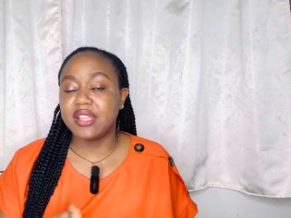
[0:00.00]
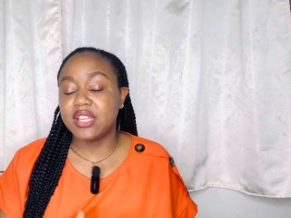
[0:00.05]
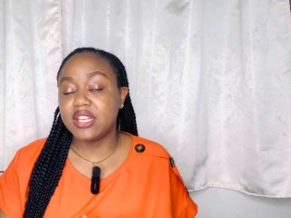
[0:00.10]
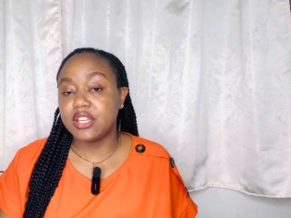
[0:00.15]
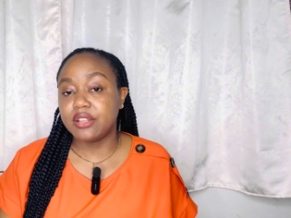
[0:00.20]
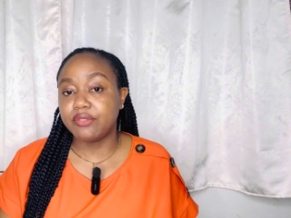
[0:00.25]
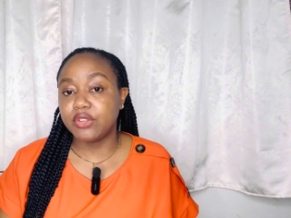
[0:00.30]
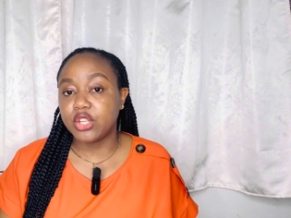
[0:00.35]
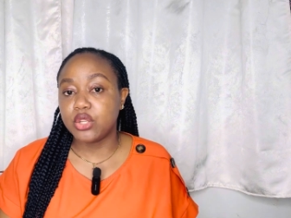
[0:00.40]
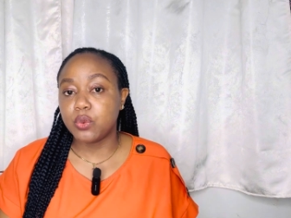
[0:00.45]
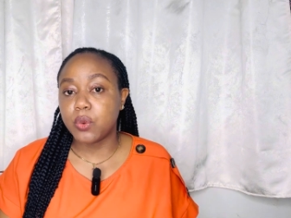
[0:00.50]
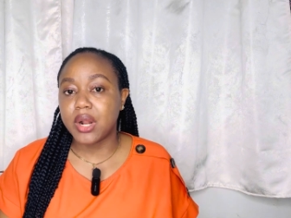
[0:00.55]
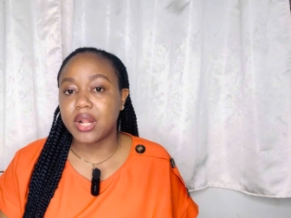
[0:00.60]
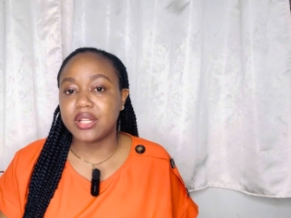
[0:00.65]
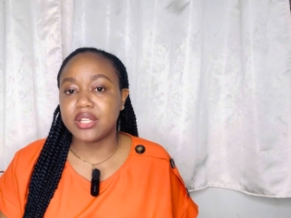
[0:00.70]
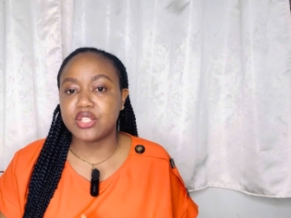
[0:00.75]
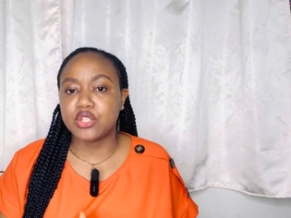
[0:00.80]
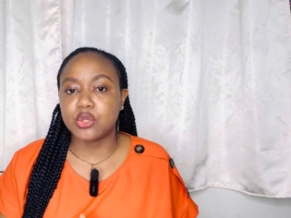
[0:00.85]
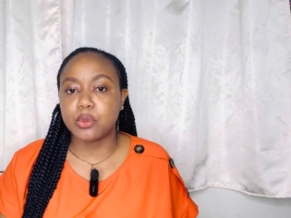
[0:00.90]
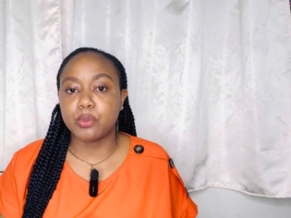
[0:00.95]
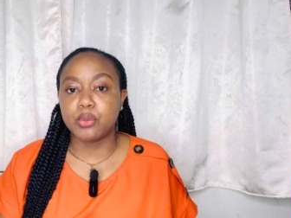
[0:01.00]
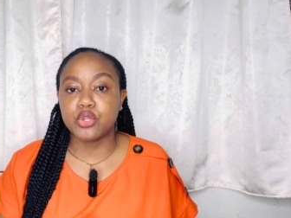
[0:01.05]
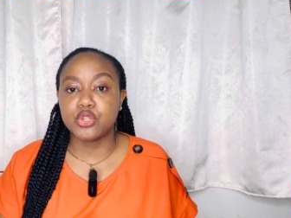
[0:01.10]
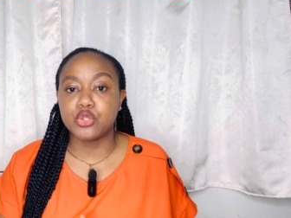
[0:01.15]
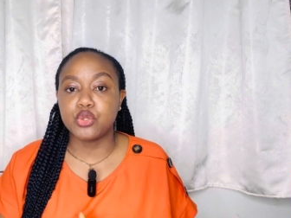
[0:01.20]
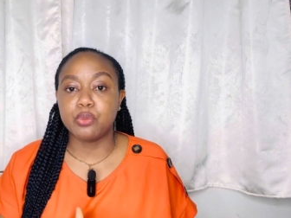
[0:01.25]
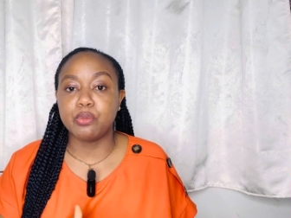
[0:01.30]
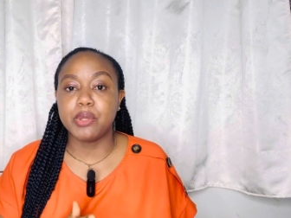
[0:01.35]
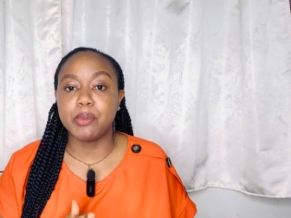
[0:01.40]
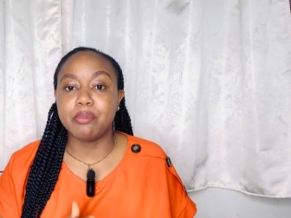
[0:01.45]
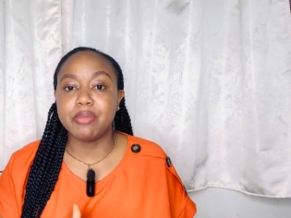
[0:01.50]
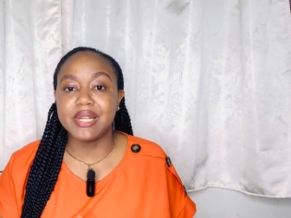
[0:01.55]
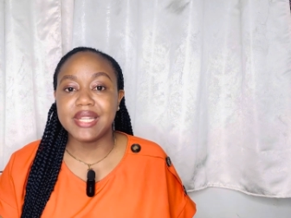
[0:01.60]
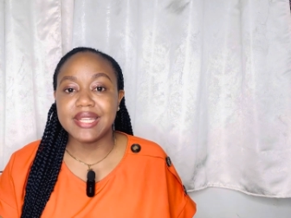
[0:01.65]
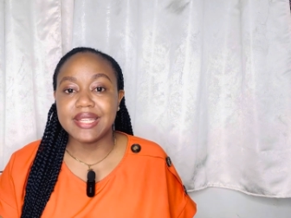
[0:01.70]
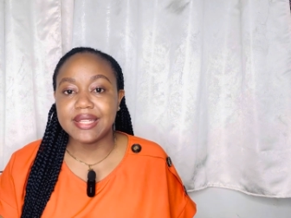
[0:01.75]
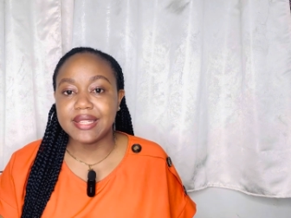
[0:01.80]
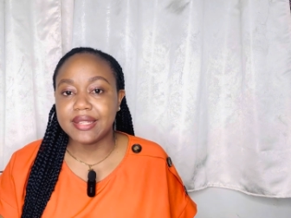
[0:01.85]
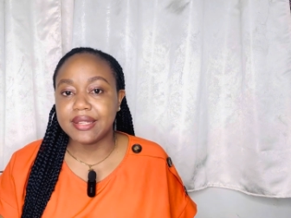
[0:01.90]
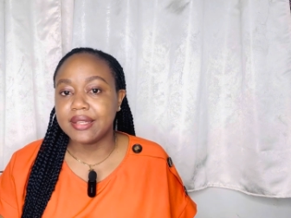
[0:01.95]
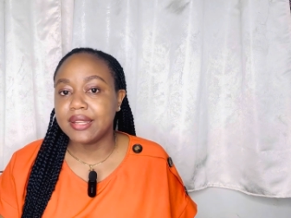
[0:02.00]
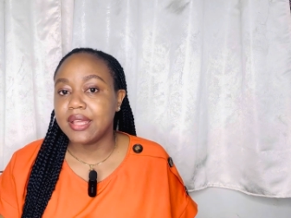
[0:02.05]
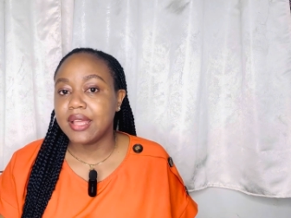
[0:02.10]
individual is supposed to be bleeding